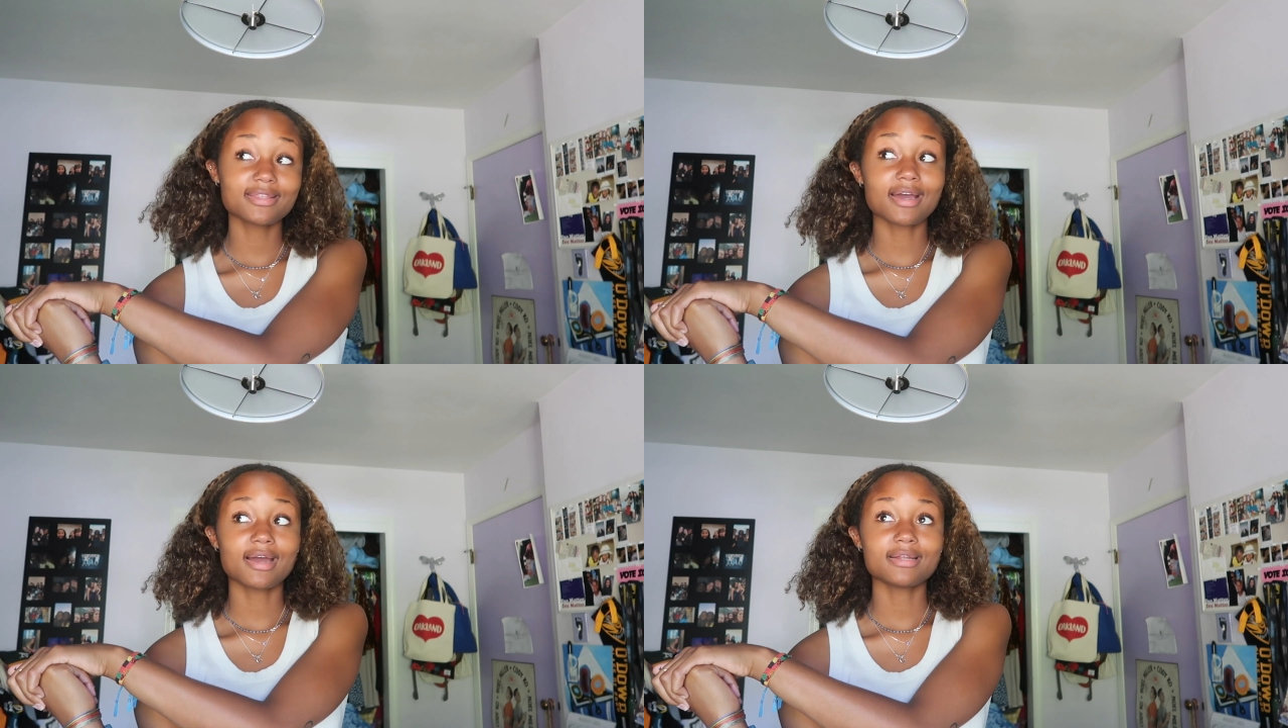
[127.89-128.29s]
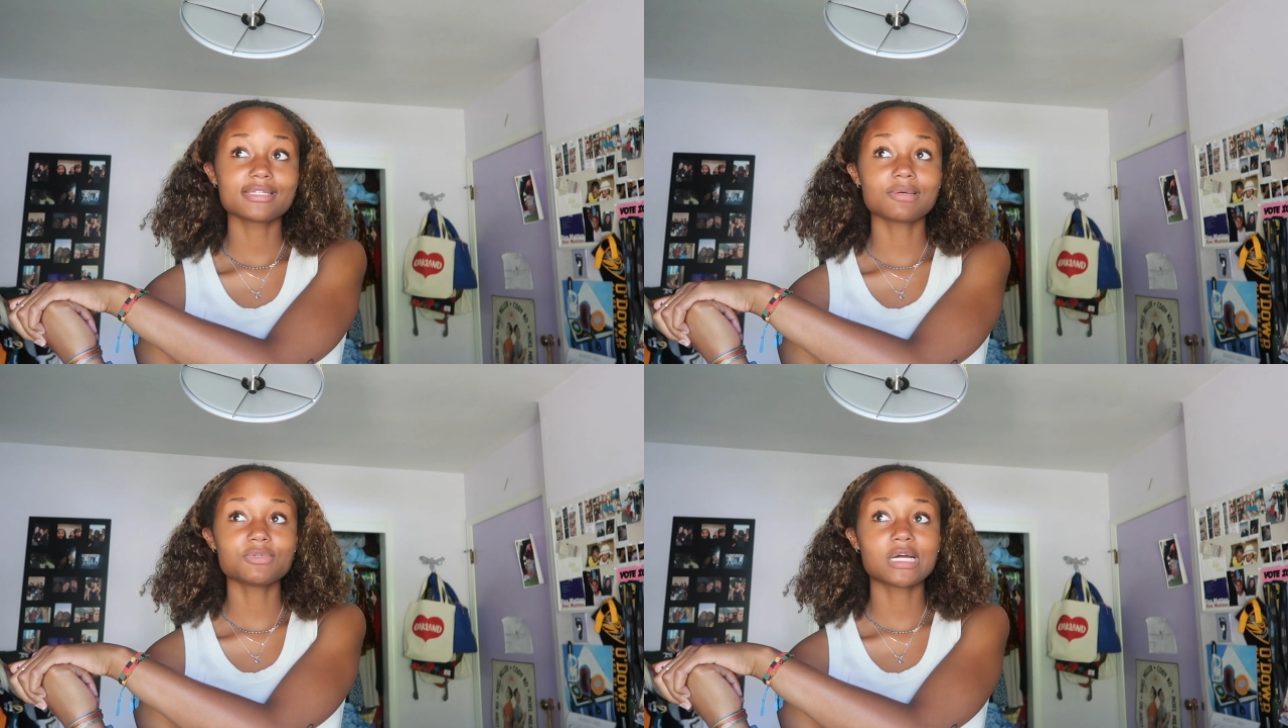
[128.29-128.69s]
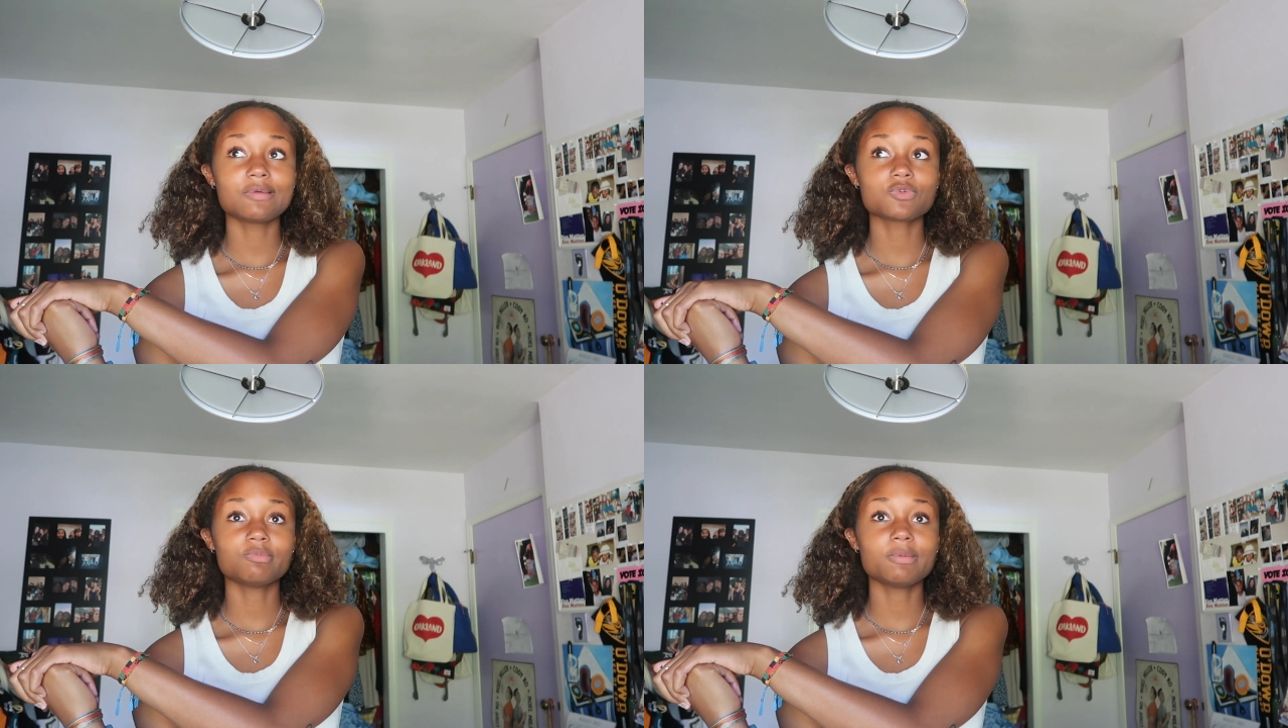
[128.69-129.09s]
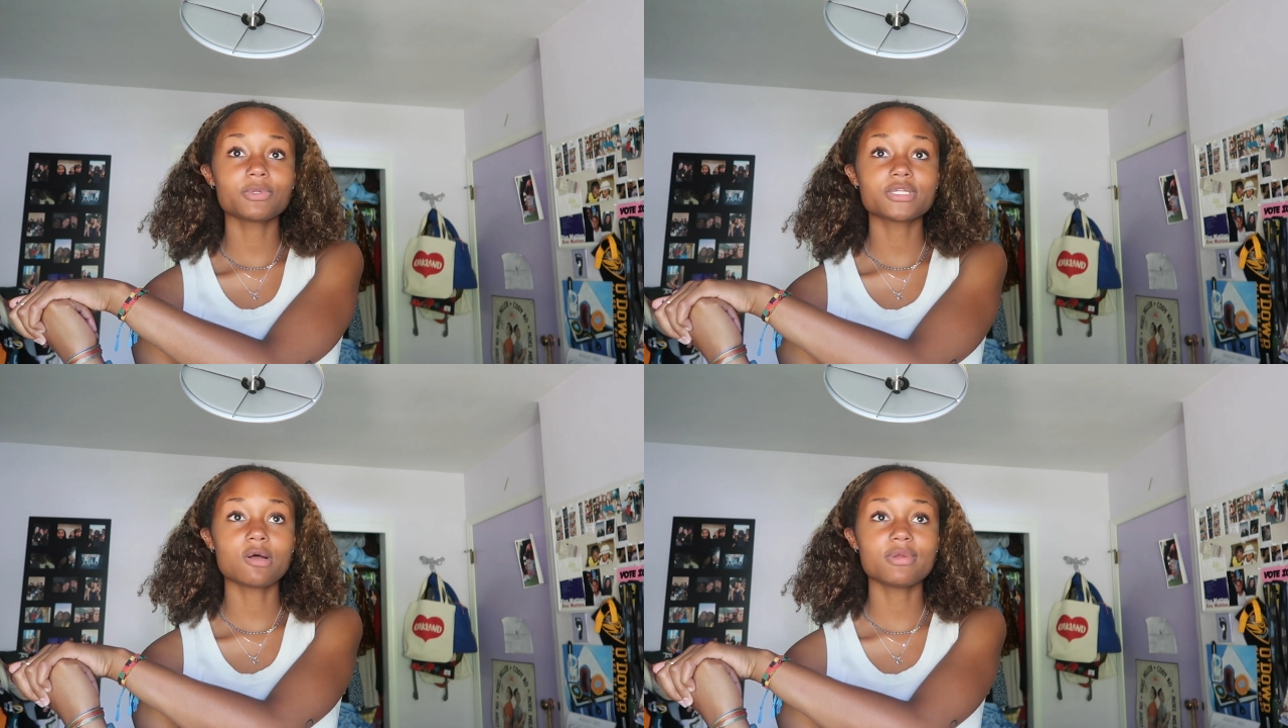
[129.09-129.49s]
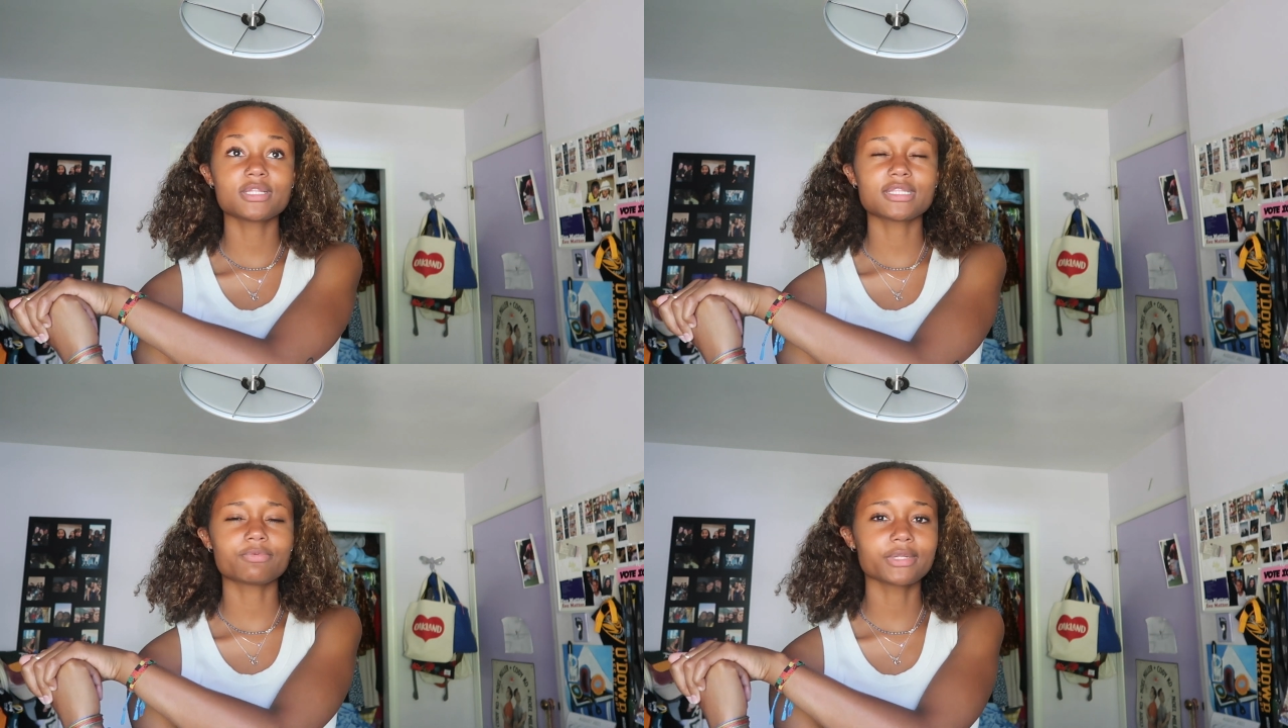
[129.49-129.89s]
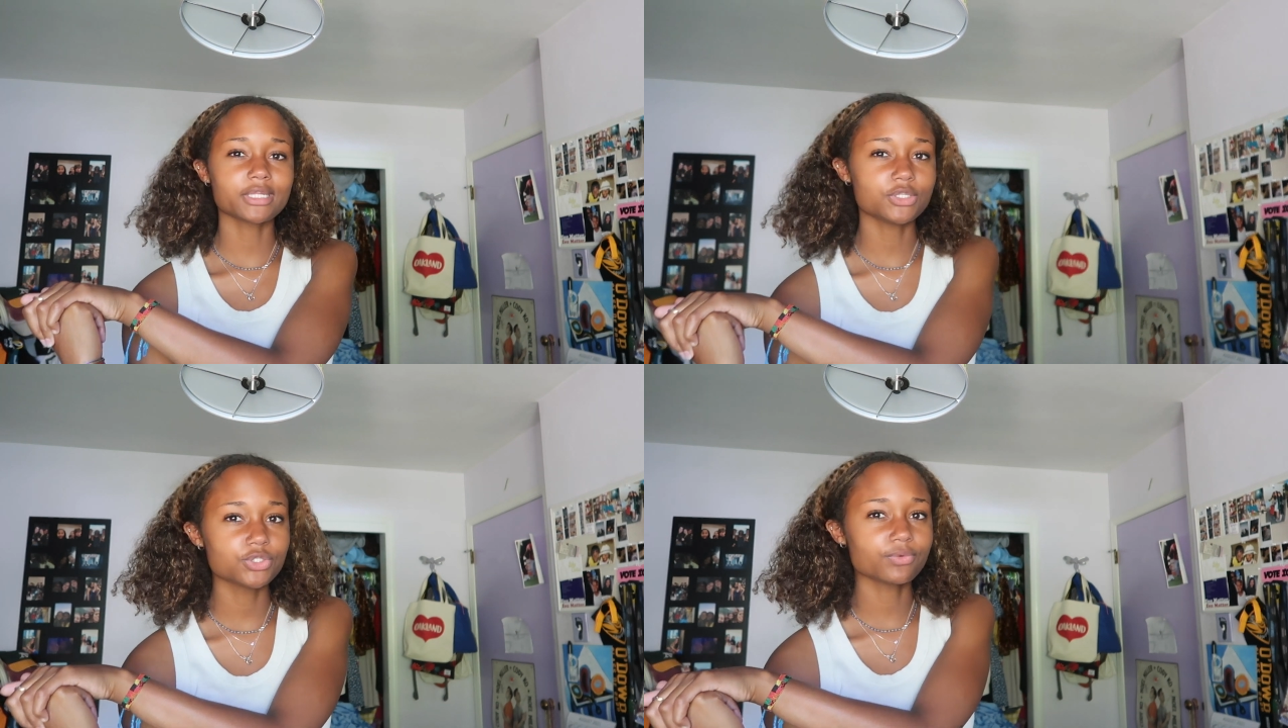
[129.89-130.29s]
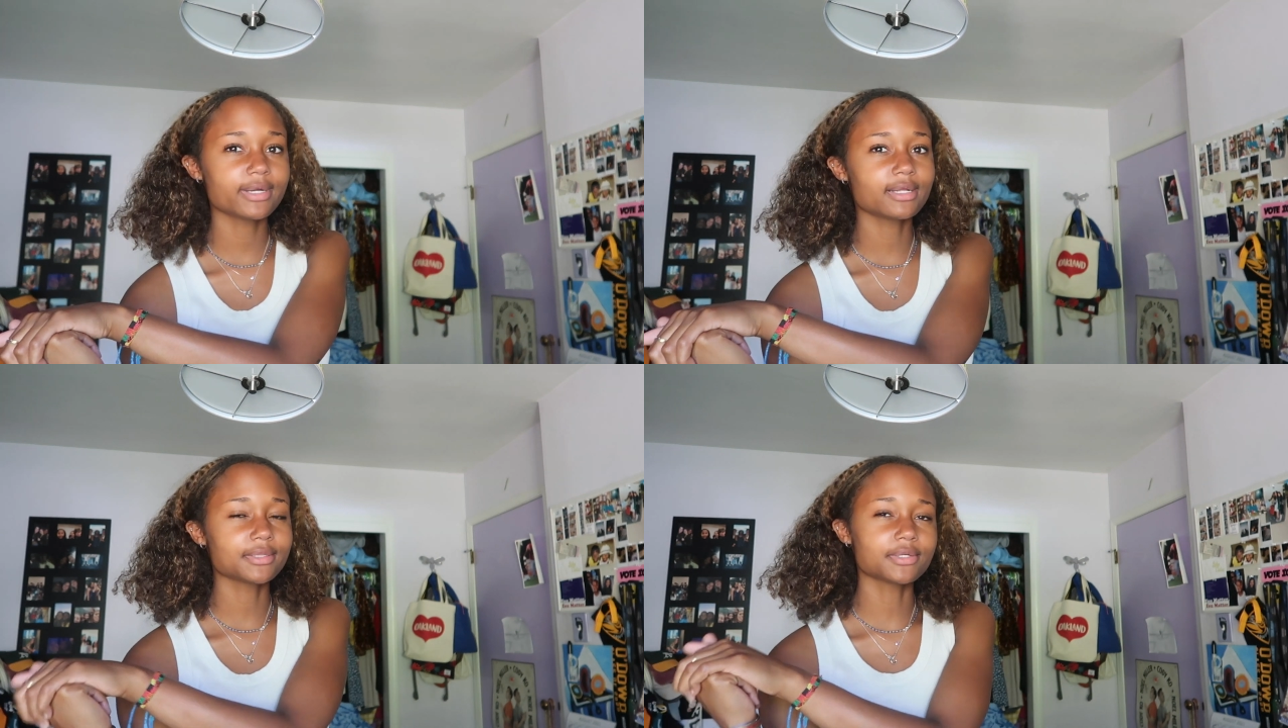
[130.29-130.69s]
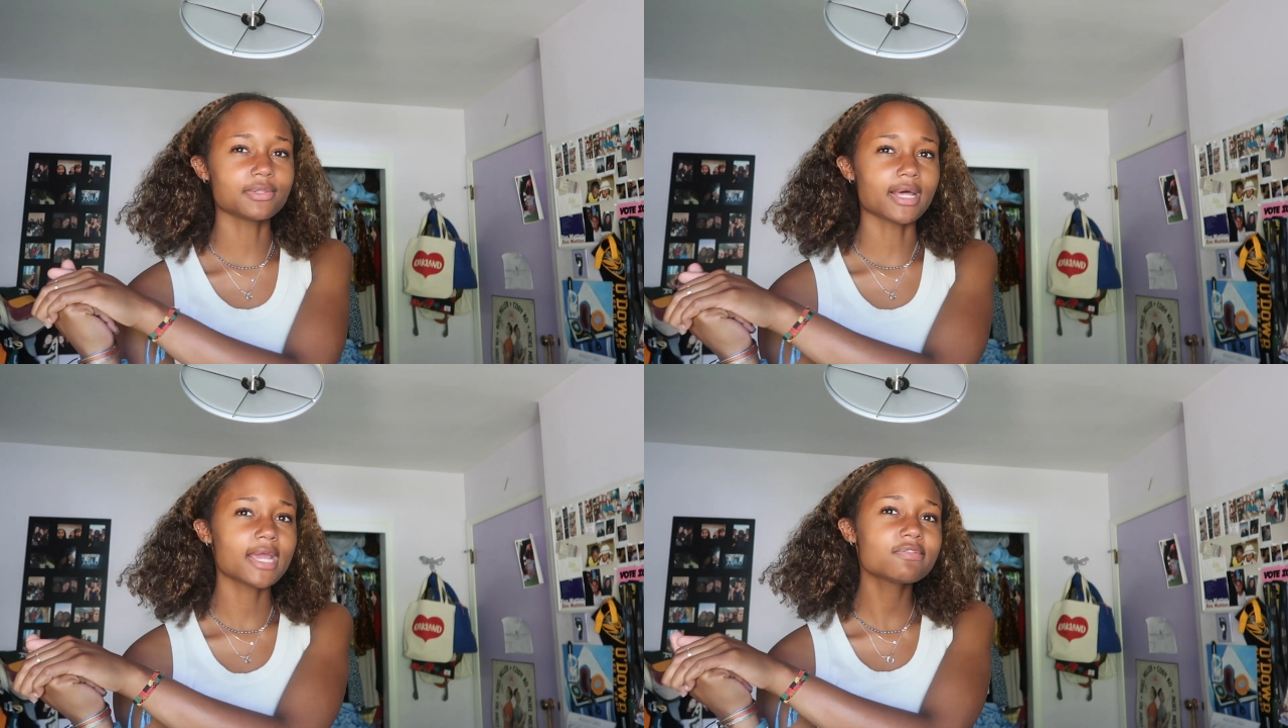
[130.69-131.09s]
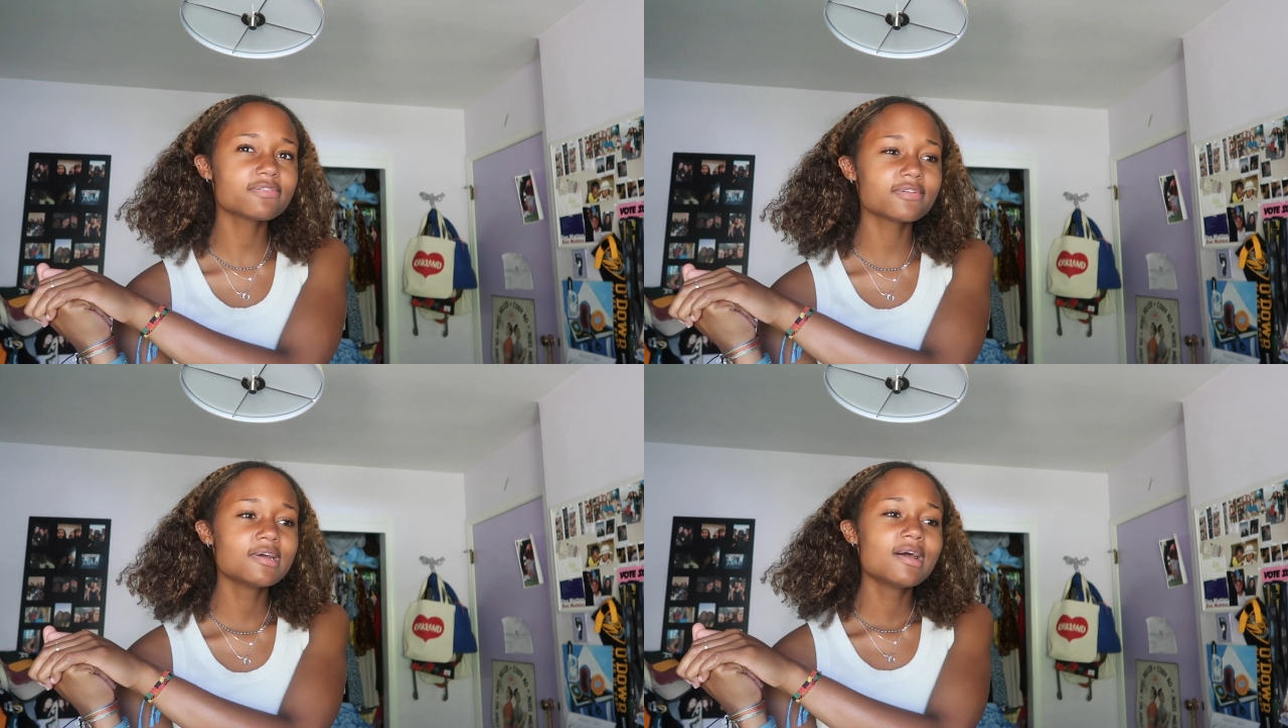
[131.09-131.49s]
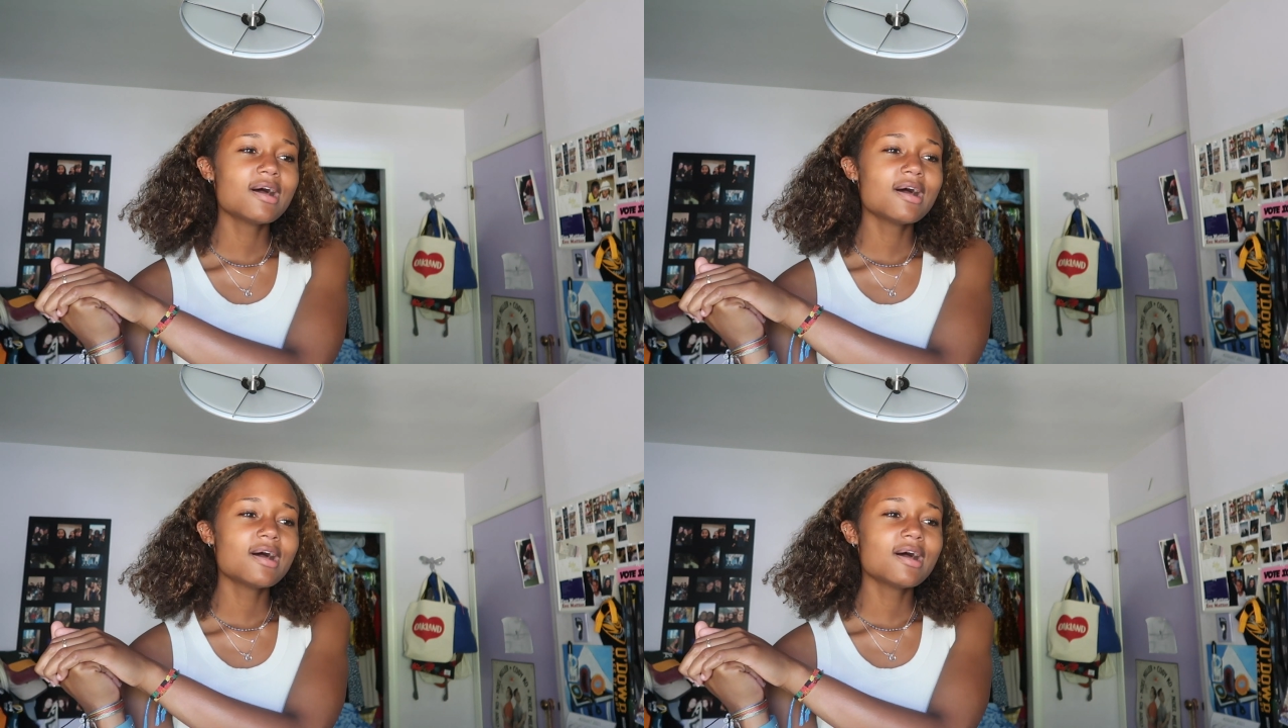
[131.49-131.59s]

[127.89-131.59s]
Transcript: that sometimes when people tell me that they really enjoyed A Little Life,